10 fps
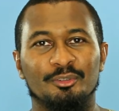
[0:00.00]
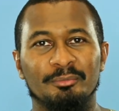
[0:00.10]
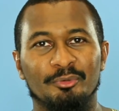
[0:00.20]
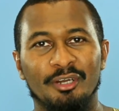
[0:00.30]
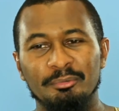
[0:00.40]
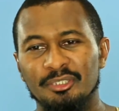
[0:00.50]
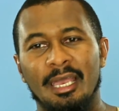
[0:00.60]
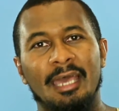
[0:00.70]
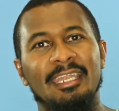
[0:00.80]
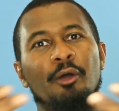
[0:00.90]
or some grapes,
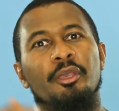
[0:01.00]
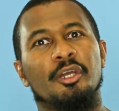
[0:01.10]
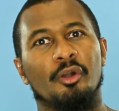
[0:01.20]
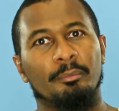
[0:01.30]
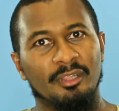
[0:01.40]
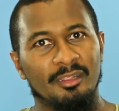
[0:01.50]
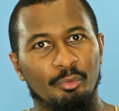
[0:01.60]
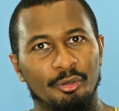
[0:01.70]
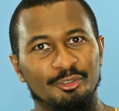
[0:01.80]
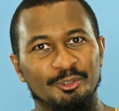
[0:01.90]
and now he corrupted the
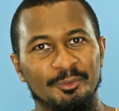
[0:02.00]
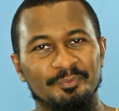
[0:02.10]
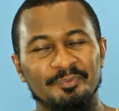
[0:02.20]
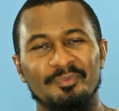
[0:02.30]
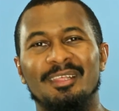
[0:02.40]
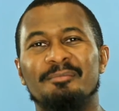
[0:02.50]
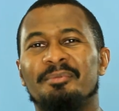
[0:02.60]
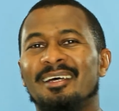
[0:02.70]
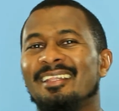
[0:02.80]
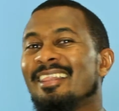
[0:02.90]
boy too.
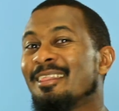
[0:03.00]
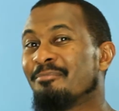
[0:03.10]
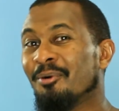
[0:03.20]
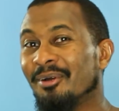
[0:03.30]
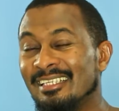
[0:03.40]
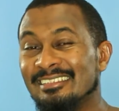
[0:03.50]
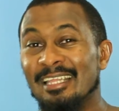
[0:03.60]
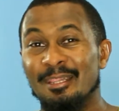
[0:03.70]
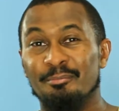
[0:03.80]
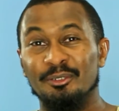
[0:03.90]
But the point is
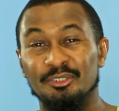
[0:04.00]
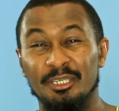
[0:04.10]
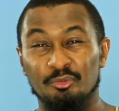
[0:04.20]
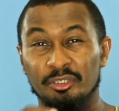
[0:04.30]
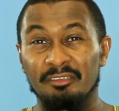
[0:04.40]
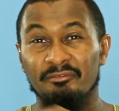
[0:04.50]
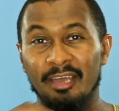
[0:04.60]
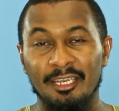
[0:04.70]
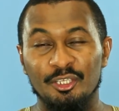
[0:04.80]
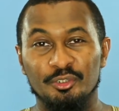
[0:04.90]
that the Prophet sallallahu alaihi wasallam took
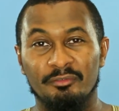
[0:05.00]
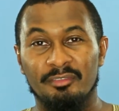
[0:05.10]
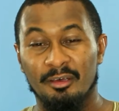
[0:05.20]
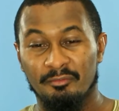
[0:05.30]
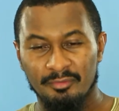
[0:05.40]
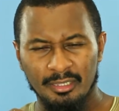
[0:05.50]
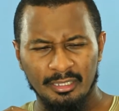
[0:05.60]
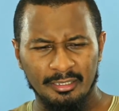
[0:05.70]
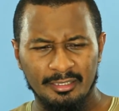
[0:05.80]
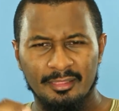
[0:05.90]
advantage of
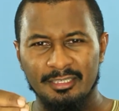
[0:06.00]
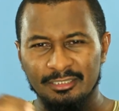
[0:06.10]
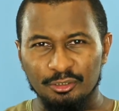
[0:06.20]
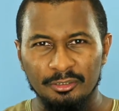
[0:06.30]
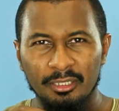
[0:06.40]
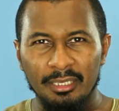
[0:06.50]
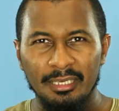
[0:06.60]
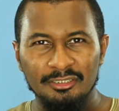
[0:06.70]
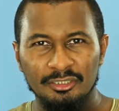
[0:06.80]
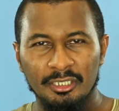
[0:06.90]
like this
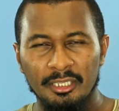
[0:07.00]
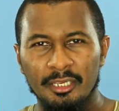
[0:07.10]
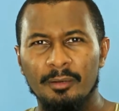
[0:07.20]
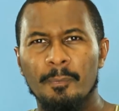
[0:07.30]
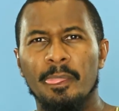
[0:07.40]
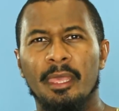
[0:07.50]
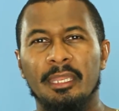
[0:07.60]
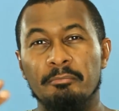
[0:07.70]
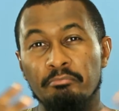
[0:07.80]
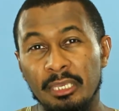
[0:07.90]
incident here
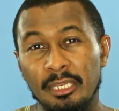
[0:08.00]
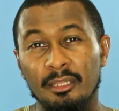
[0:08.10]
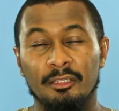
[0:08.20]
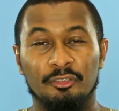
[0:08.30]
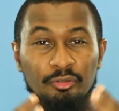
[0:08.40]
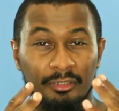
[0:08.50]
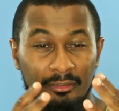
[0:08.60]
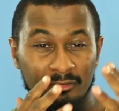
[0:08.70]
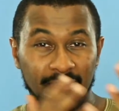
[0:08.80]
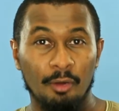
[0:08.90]
and immediately took
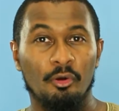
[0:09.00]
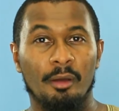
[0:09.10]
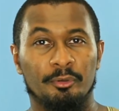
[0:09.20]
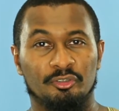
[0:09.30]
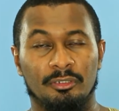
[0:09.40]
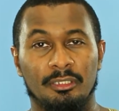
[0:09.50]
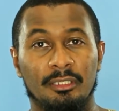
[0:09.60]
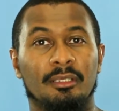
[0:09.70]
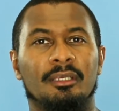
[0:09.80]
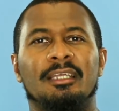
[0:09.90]
da'wah
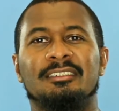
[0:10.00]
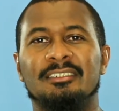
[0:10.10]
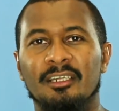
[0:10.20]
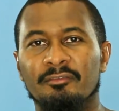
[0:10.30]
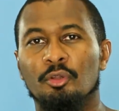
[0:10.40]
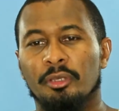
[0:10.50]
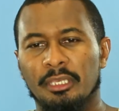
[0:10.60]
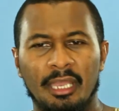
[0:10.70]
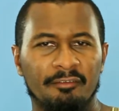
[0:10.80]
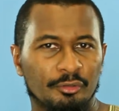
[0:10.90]
opportunity. Instead of
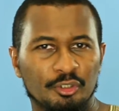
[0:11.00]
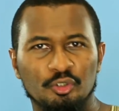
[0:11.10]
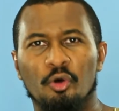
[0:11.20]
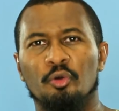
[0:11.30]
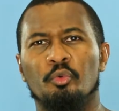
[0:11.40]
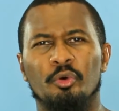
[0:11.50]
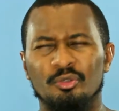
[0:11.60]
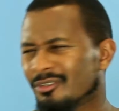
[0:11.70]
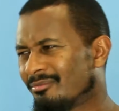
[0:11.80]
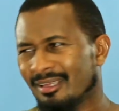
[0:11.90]
looking after his own
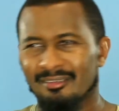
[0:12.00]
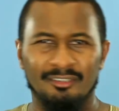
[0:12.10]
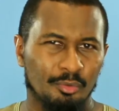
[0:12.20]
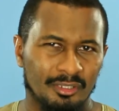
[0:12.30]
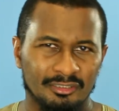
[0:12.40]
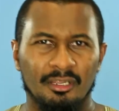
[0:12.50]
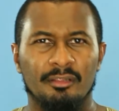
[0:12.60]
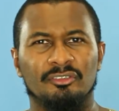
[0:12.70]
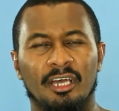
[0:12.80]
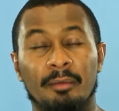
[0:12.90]
wounds, or I'll deal with this
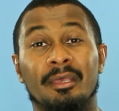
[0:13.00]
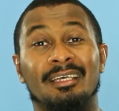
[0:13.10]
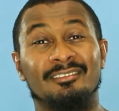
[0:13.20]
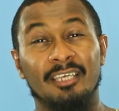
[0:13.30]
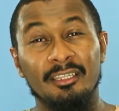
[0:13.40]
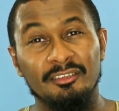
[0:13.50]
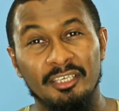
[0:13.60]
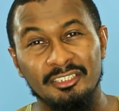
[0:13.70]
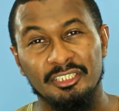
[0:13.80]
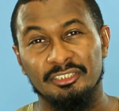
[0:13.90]
another time, 10
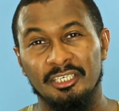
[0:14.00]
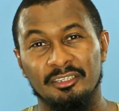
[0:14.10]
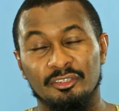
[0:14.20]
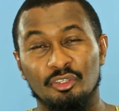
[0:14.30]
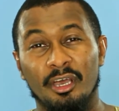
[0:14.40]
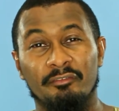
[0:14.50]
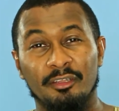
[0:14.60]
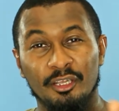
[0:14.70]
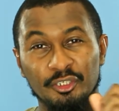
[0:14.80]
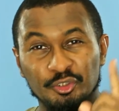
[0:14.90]
days he stayed in the Ta'if
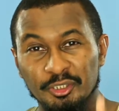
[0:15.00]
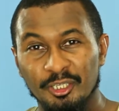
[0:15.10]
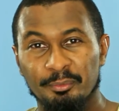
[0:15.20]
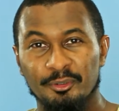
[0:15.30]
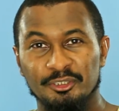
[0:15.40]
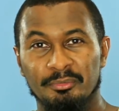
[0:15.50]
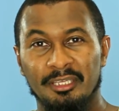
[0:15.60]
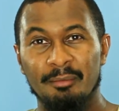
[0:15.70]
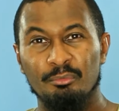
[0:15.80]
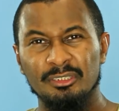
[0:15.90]
and not a single person
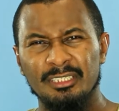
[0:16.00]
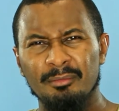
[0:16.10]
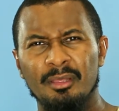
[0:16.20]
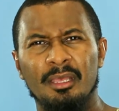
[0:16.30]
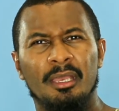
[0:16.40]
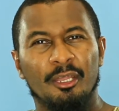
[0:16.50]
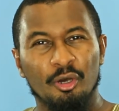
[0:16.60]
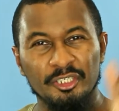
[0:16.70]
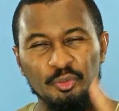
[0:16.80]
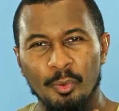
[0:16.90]
became Muslim. And
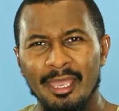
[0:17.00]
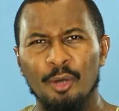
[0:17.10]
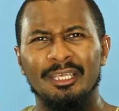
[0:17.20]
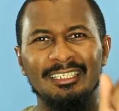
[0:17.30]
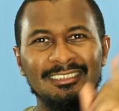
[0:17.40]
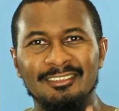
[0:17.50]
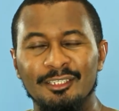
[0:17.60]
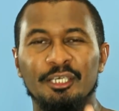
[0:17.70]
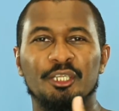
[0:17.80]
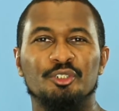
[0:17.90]
on his way out, he's
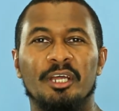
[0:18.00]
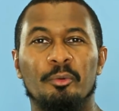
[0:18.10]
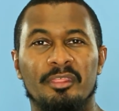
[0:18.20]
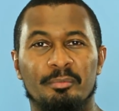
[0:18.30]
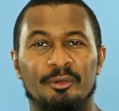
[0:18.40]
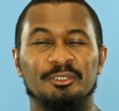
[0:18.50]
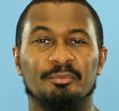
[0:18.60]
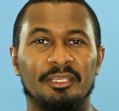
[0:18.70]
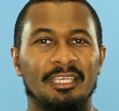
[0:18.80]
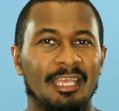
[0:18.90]
still going to try with the person
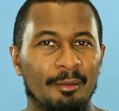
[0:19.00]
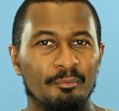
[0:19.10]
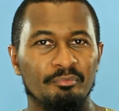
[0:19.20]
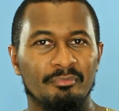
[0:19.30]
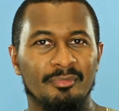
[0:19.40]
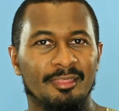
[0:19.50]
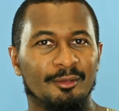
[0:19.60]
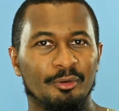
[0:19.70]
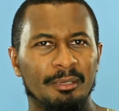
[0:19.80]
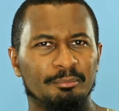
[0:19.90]
bringing him the
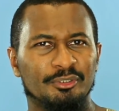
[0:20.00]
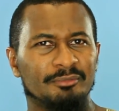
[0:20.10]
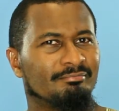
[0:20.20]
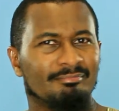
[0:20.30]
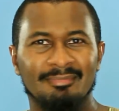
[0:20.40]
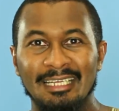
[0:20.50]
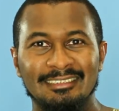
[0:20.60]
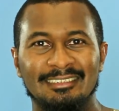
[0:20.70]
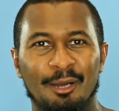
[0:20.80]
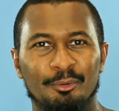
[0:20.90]
grapes.
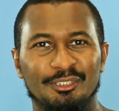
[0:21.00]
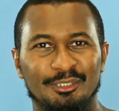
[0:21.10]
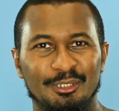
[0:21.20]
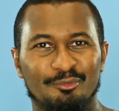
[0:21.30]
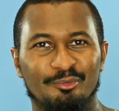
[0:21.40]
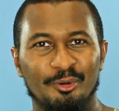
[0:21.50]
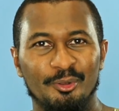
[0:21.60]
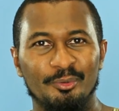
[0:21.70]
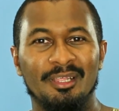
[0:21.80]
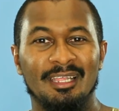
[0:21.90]
That's da'wah technique for you.